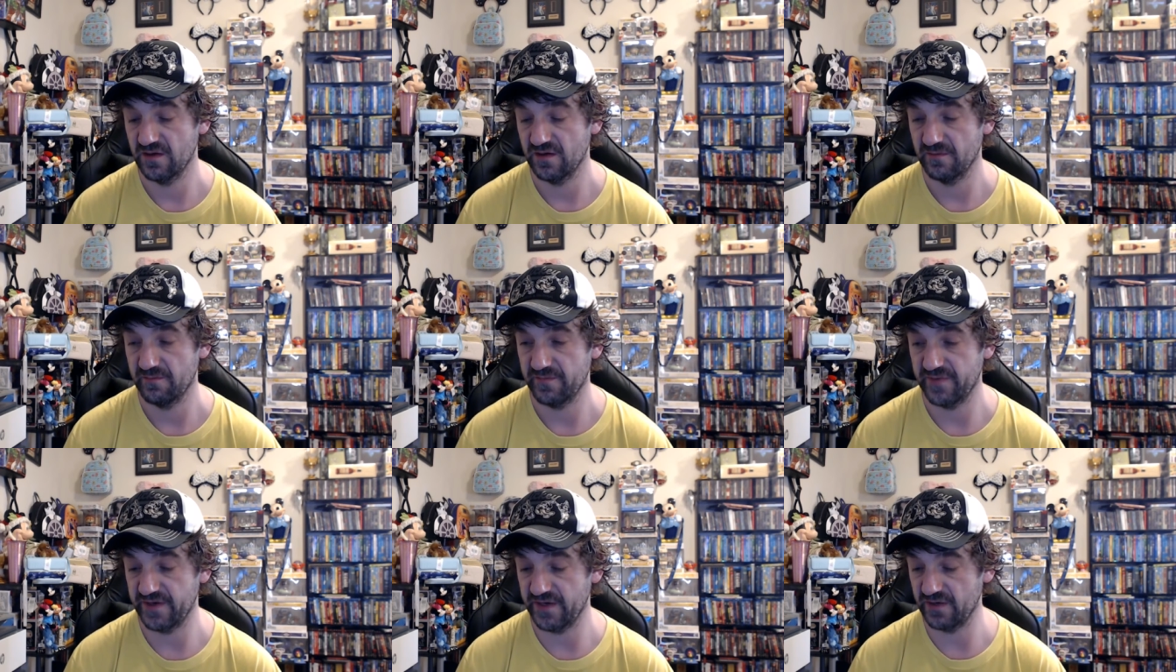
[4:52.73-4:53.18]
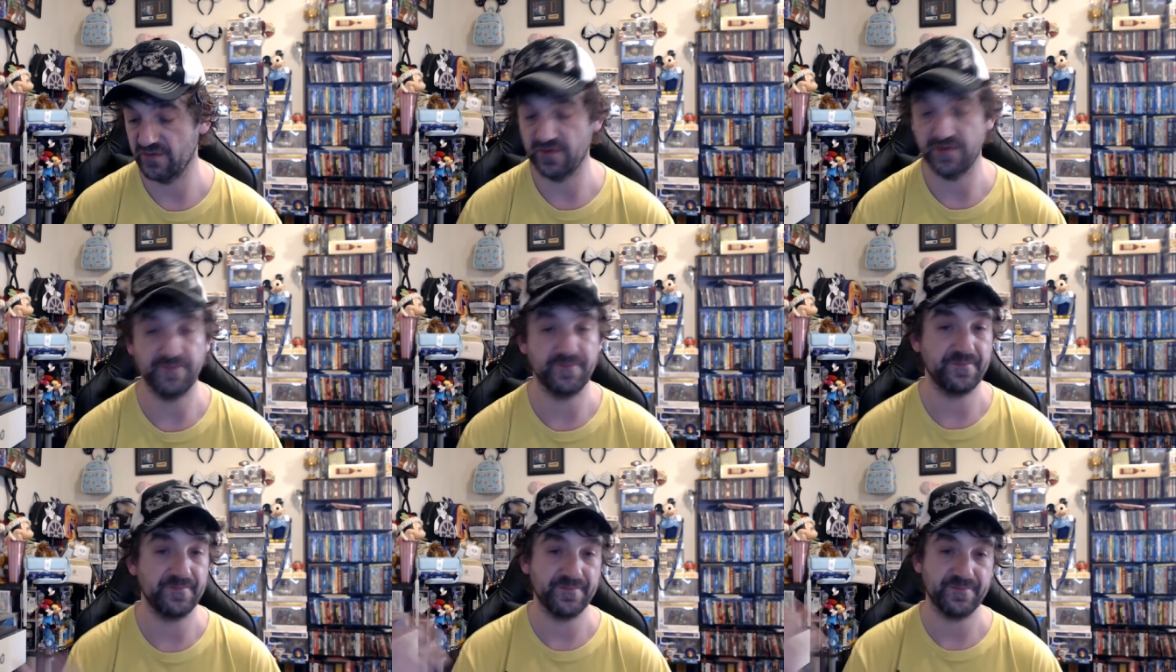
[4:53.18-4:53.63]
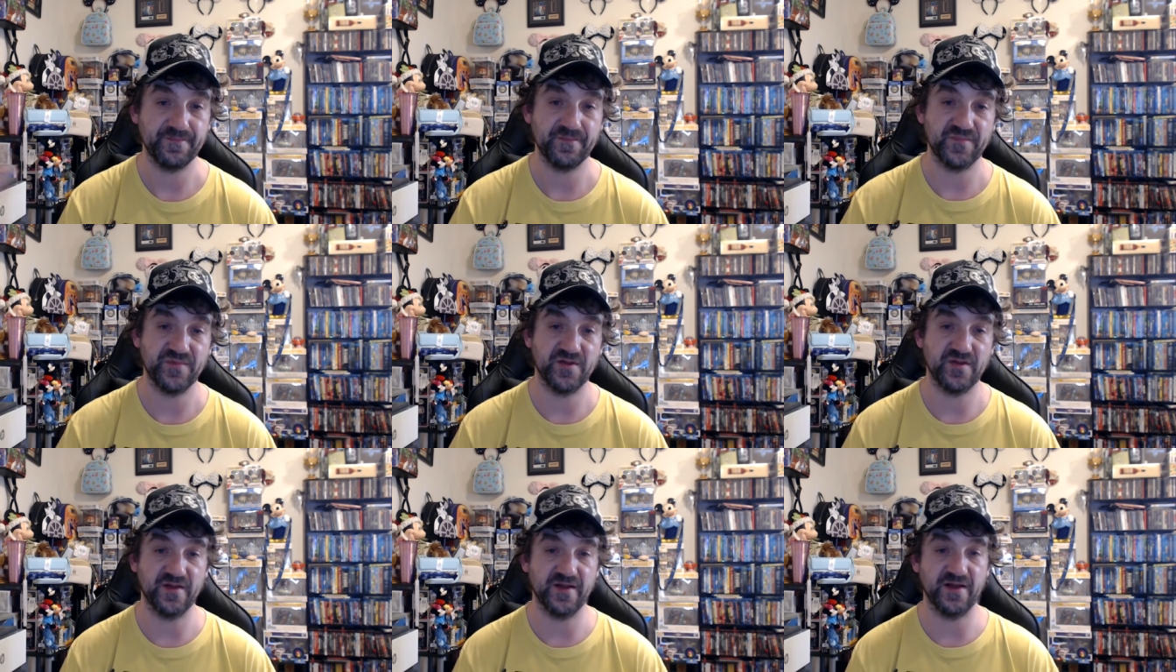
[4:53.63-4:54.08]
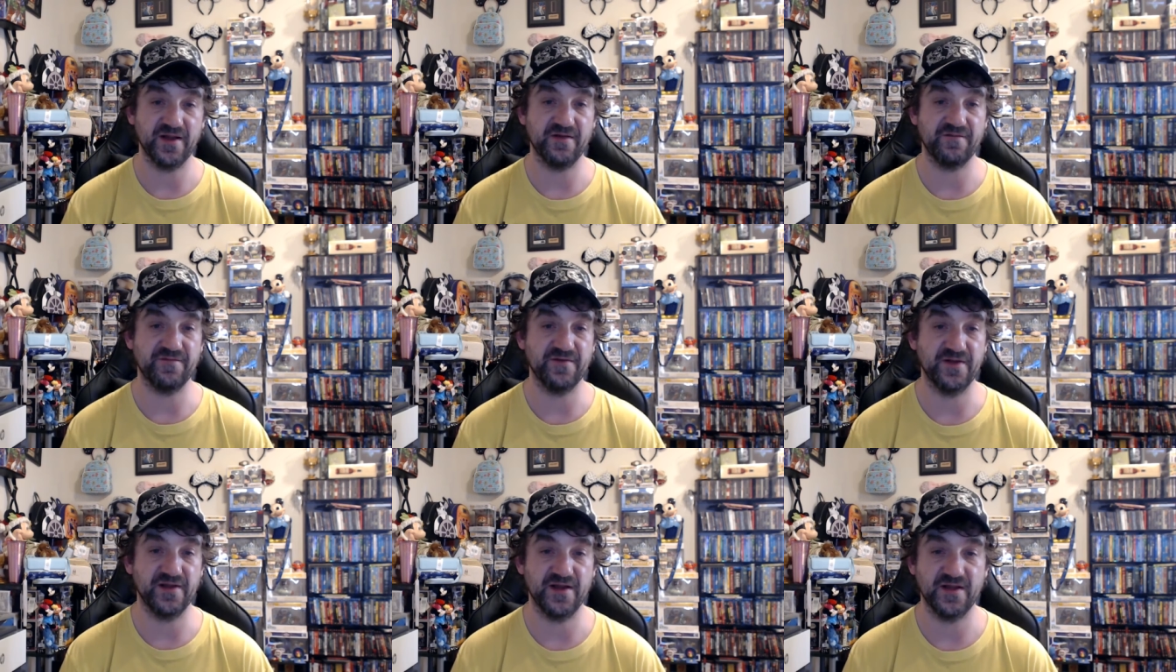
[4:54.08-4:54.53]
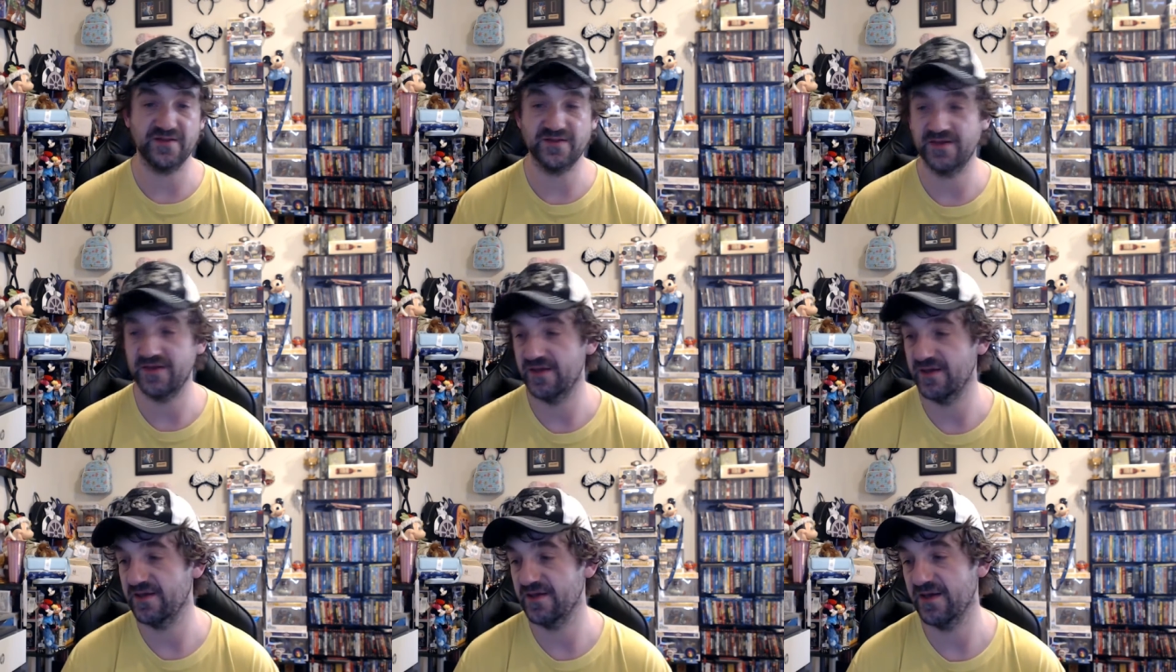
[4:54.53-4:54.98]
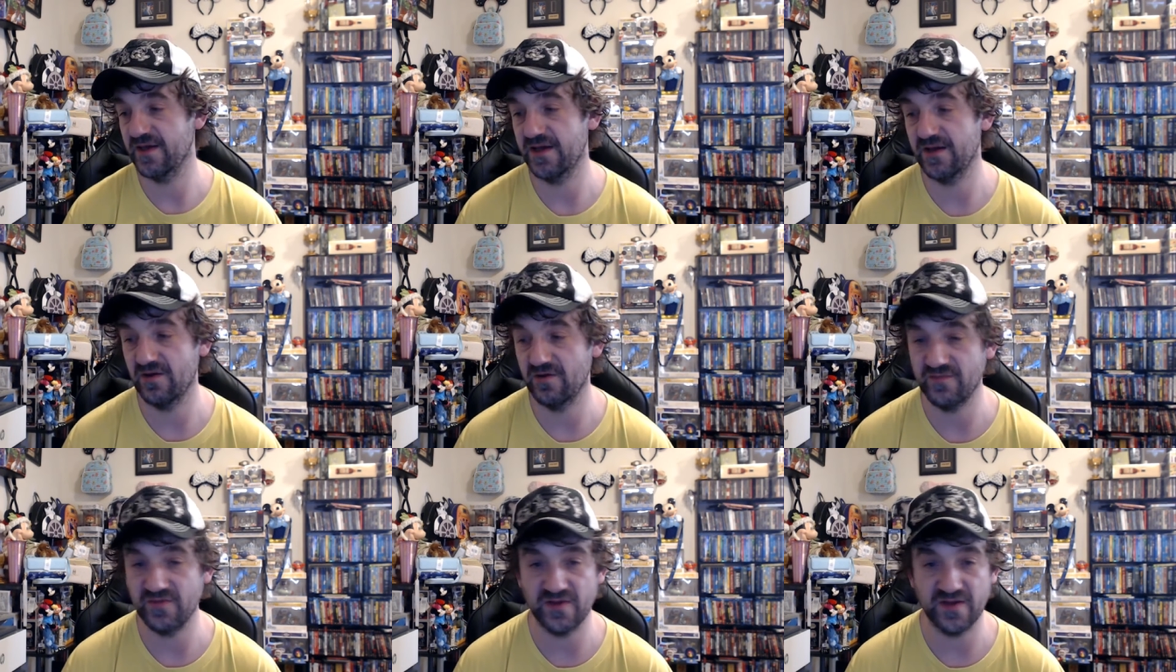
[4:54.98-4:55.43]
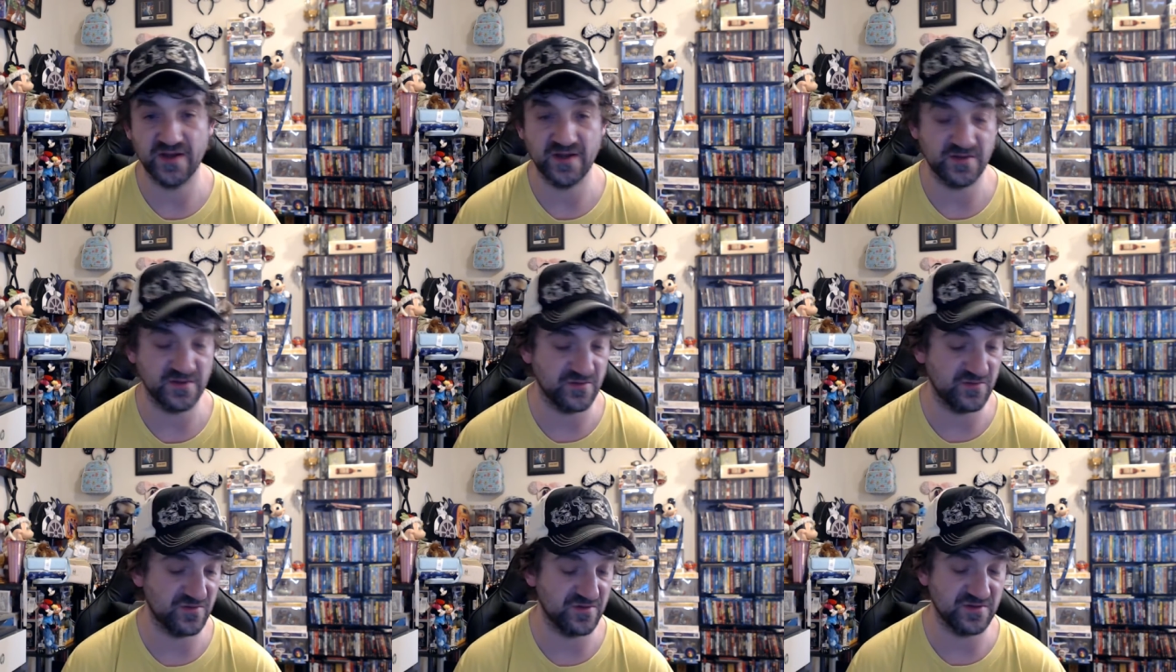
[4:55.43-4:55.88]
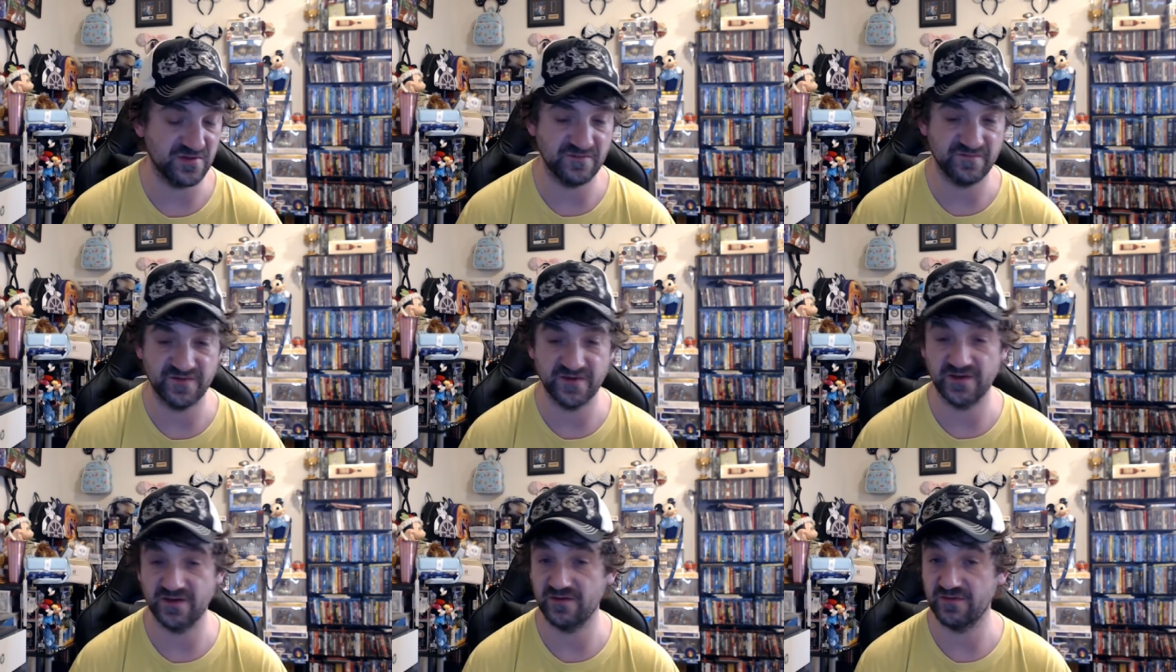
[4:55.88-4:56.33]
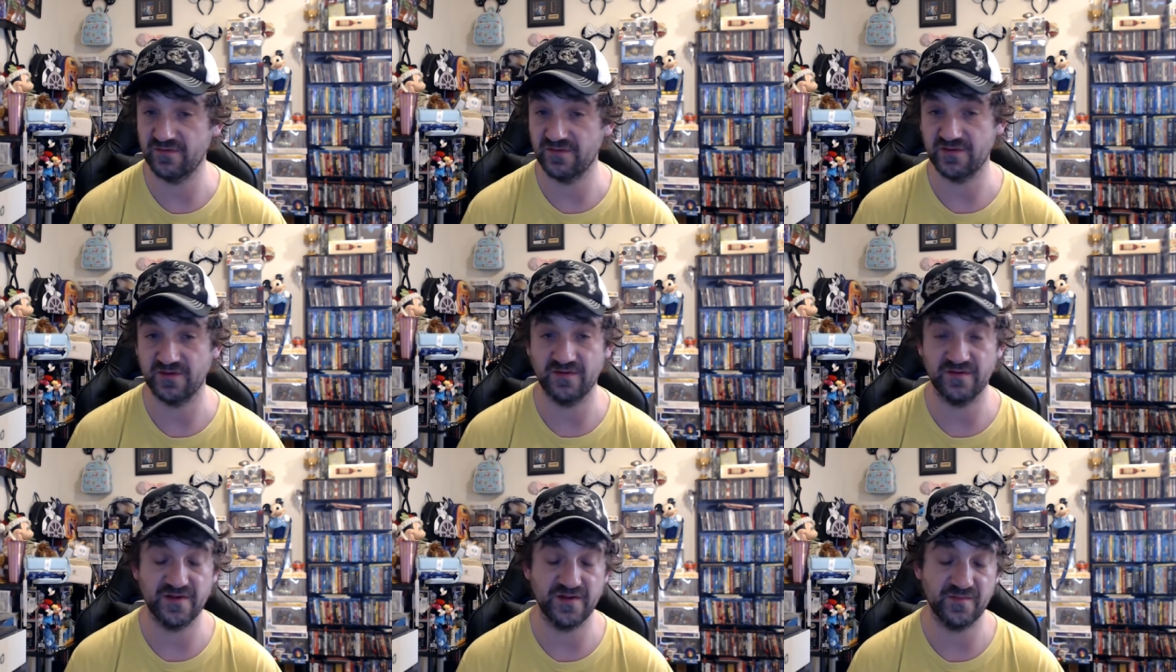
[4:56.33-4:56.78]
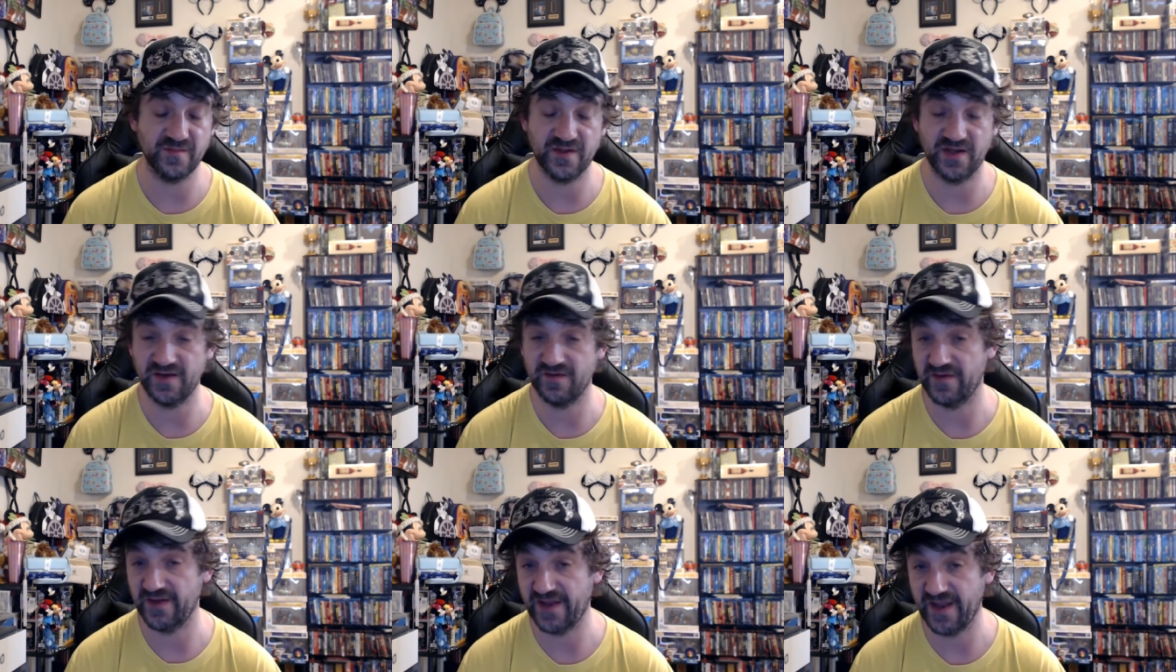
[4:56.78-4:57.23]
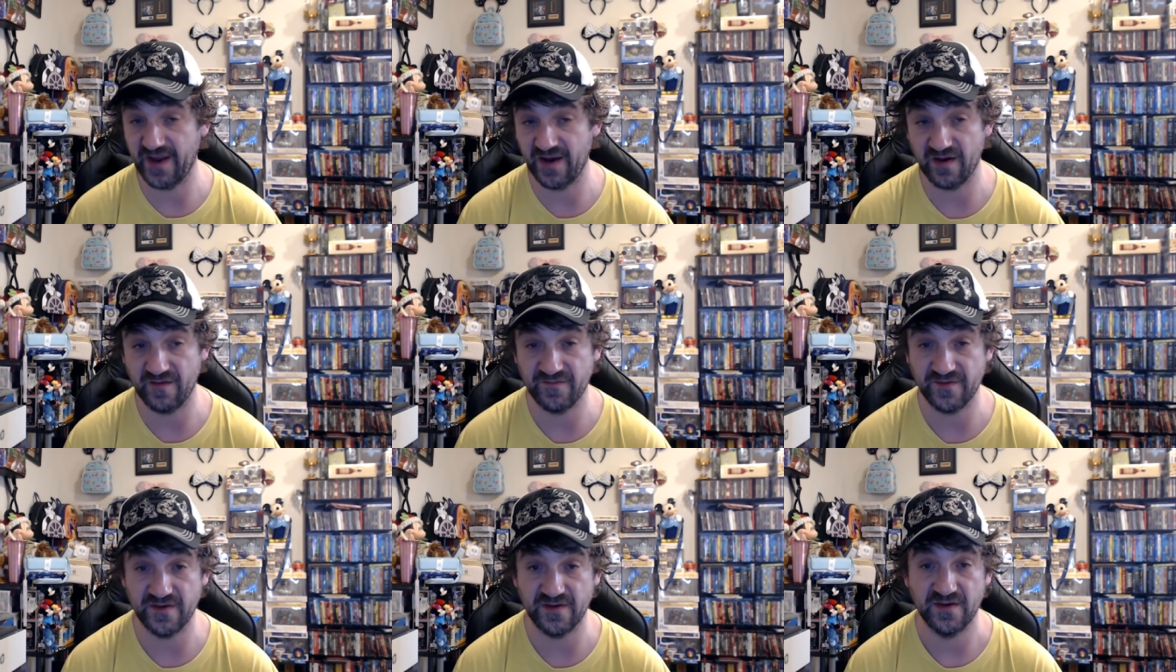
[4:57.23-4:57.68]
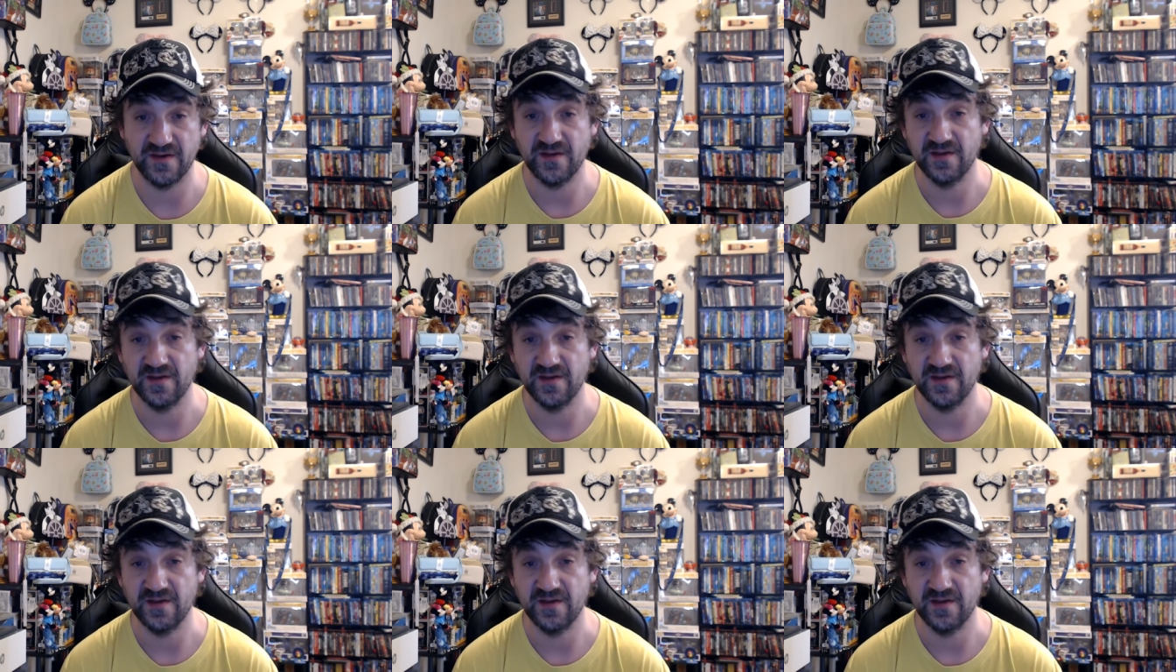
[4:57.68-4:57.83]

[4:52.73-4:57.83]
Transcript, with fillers: But anyway, that's all I got for you guys today. I hope you guys enjoyed this video. Sorry I'm kind of like out of it.